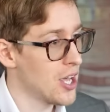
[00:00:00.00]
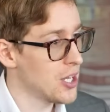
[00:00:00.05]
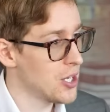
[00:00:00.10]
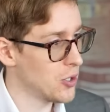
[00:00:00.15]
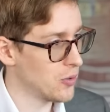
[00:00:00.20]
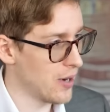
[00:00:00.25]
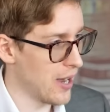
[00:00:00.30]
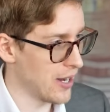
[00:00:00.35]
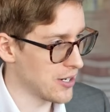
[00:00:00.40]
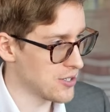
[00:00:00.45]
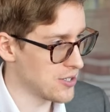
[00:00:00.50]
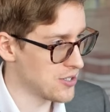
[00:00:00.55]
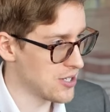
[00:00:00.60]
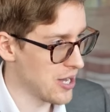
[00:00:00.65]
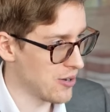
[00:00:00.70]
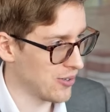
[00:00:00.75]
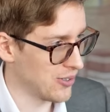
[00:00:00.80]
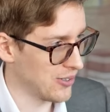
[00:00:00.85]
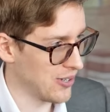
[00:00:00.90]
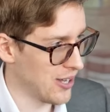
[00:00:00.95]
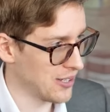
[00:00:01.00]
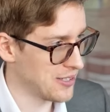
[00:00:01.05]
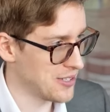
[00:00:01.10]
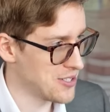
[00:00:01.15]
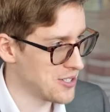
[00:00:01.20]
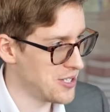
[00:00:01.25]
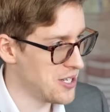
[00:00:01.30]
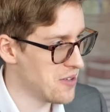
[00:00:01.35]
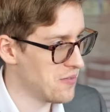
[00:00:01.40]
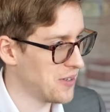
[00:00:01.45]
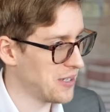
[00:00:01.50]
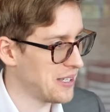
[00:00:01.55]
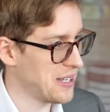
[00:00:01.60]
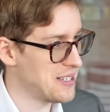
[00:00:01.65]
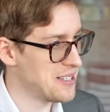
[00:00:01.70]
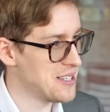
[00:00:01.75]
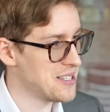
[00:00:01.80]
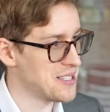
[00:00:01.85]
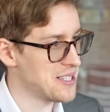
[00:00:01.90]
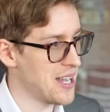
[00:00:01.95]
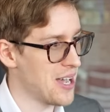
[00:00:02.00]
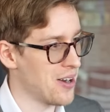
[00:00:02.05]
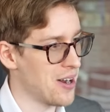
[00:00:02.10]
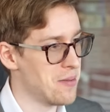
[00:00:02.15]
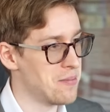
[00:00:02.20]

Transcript: Your actions have unlocked a significant discount